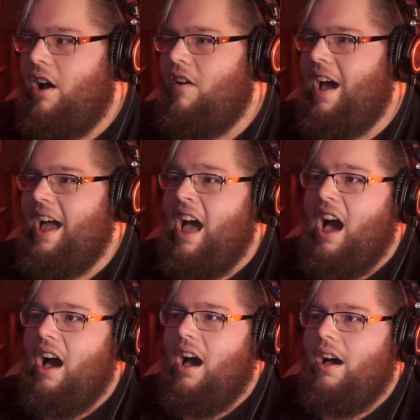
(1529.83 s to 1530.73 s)
Alright.
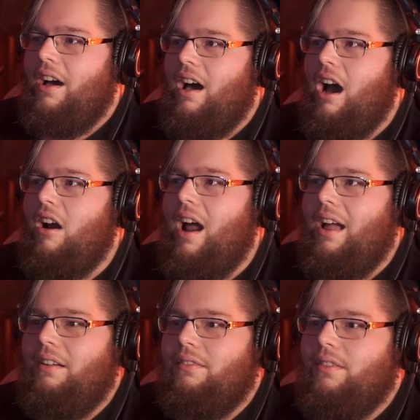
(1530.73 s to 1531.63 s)

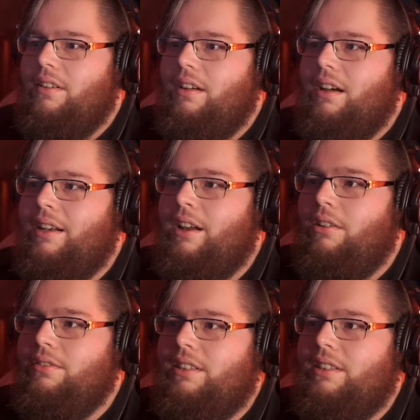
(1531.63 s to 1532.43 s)
Alright. I don't.